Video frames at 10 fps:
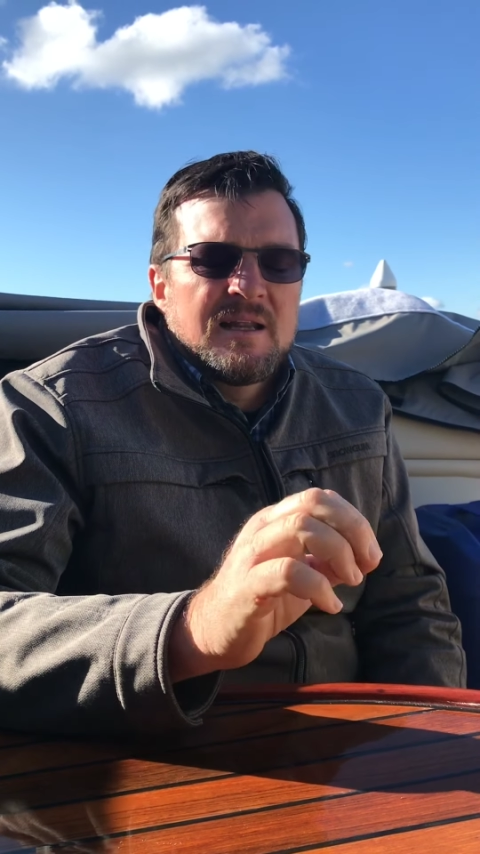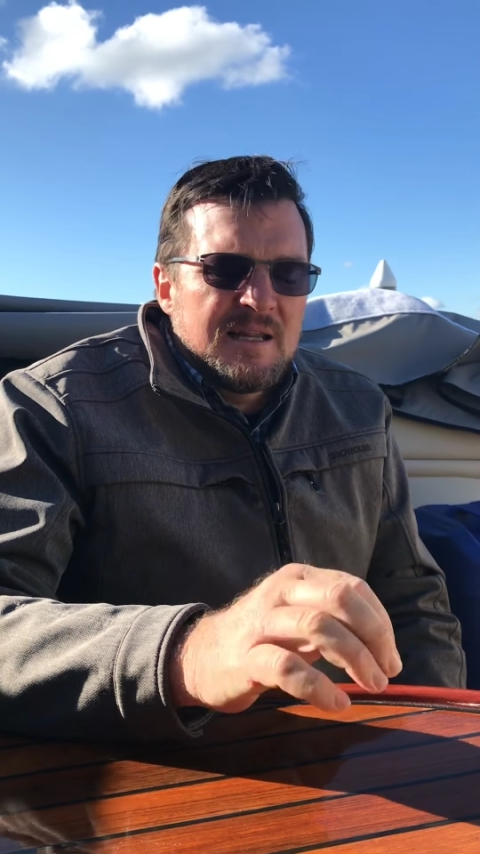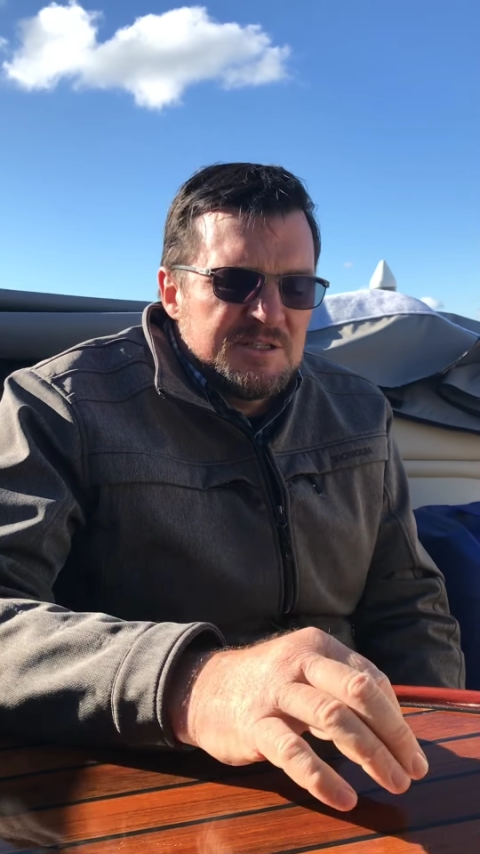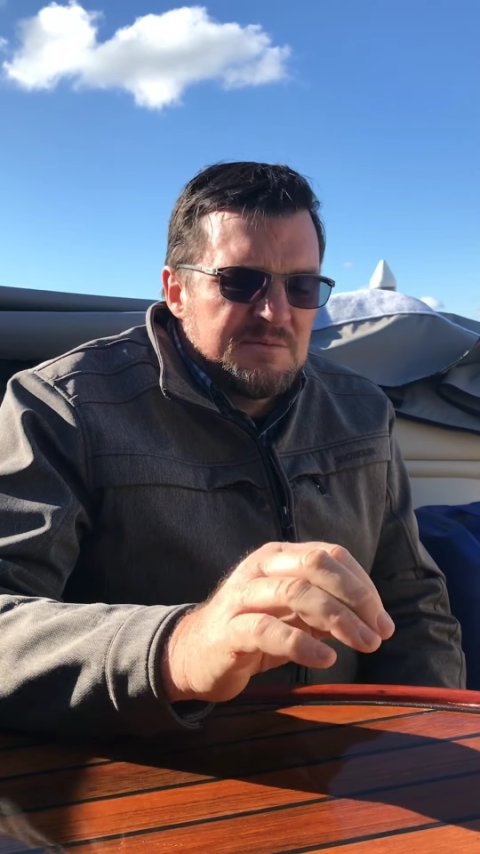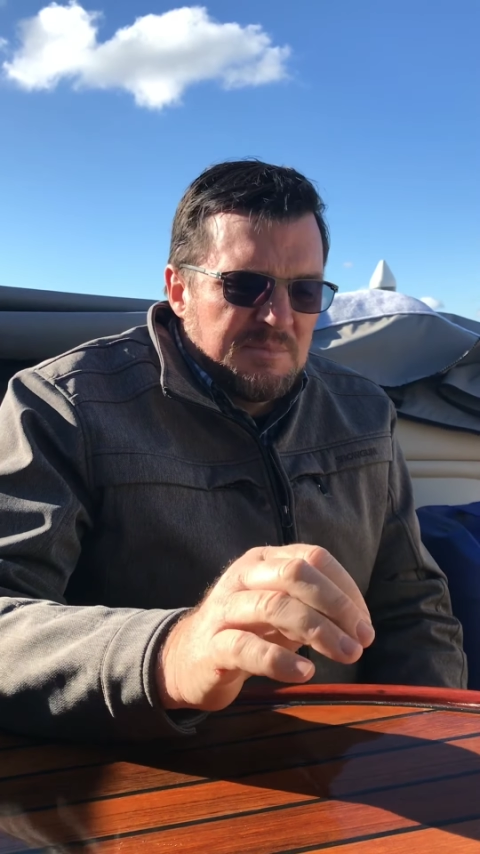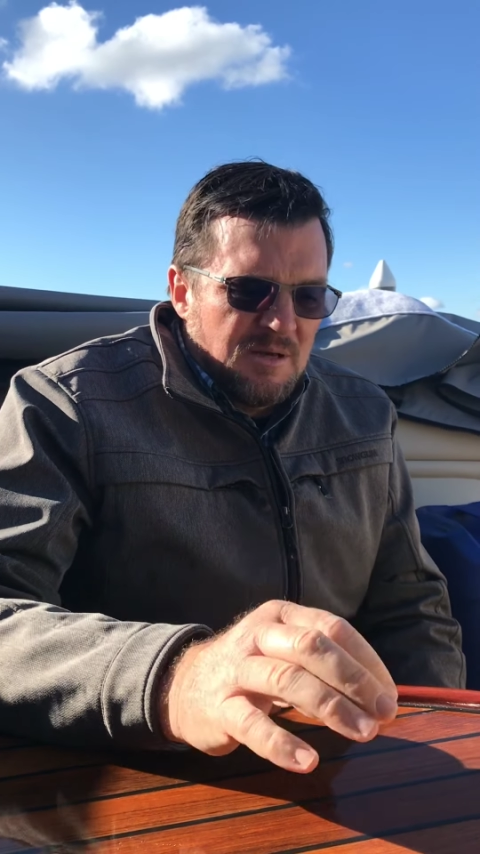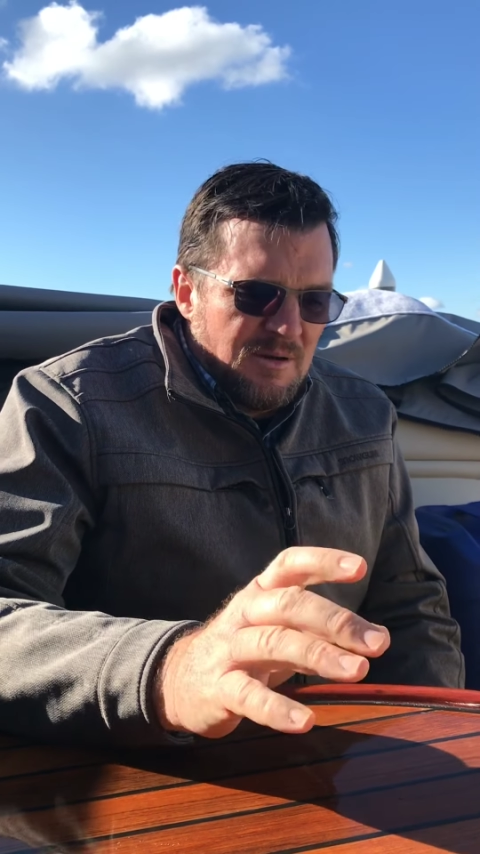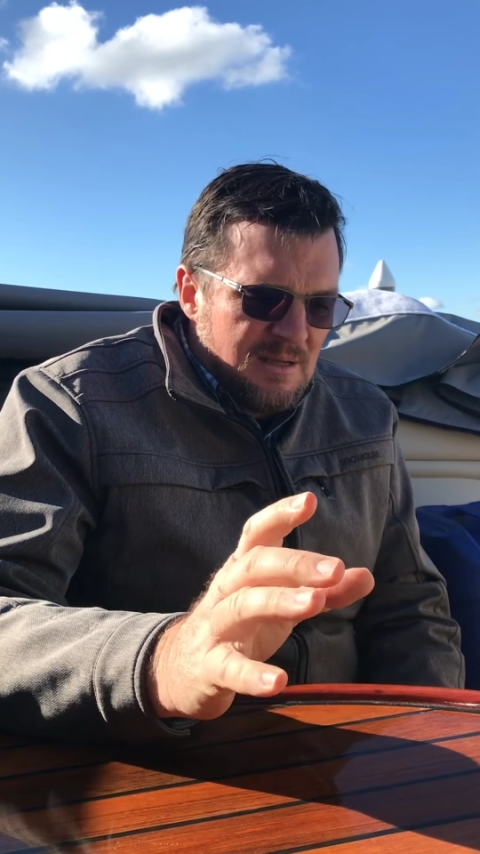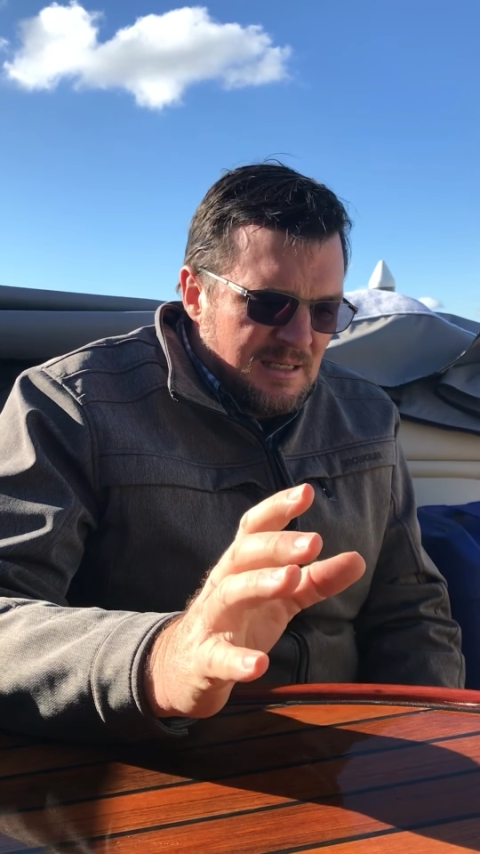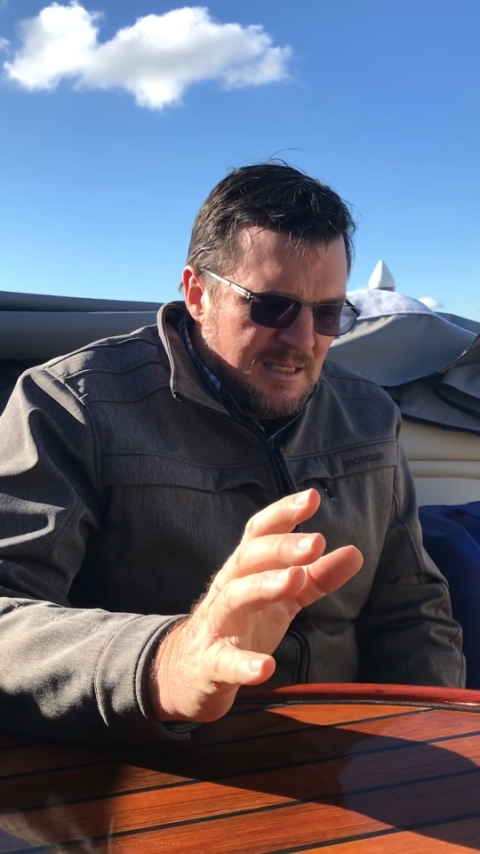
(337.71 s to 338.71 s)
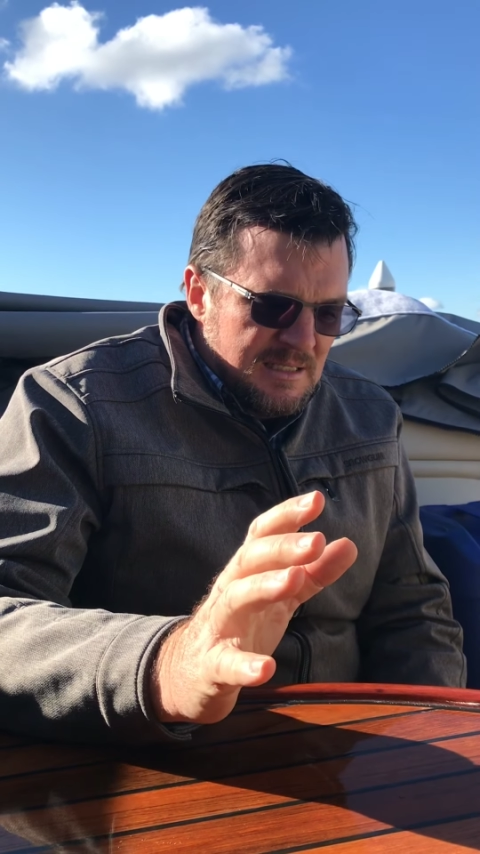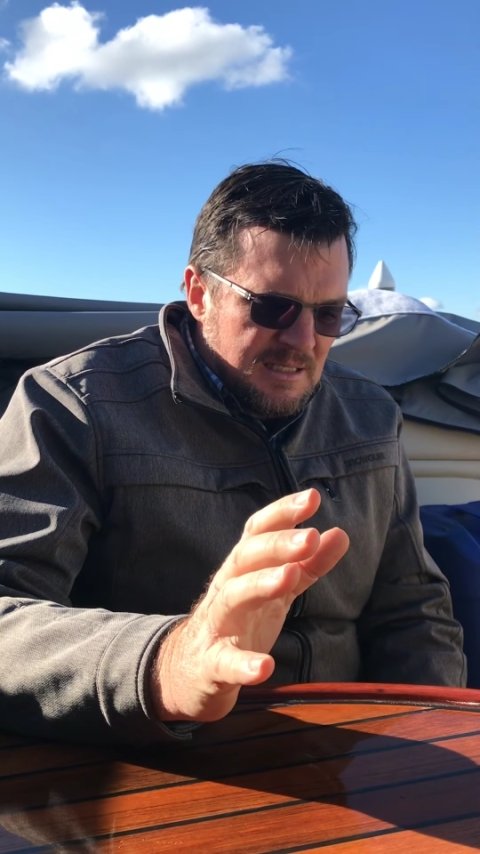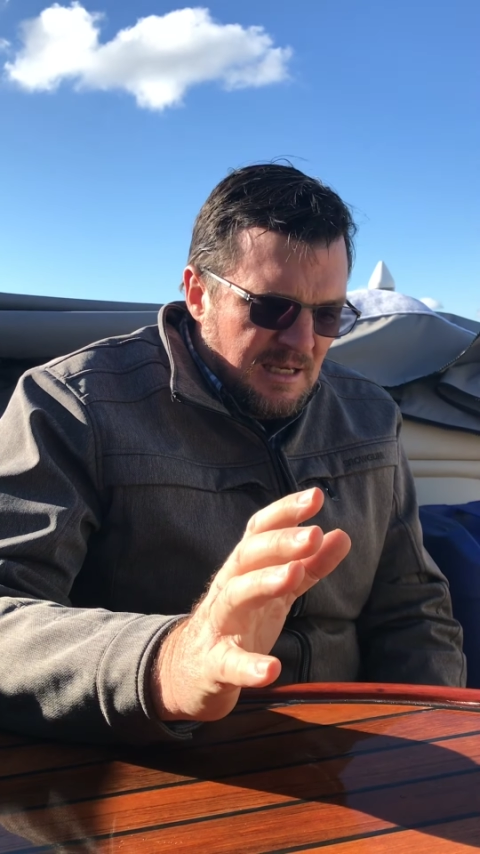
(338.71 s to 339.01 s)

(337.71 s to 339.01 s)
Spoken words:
An engine blower is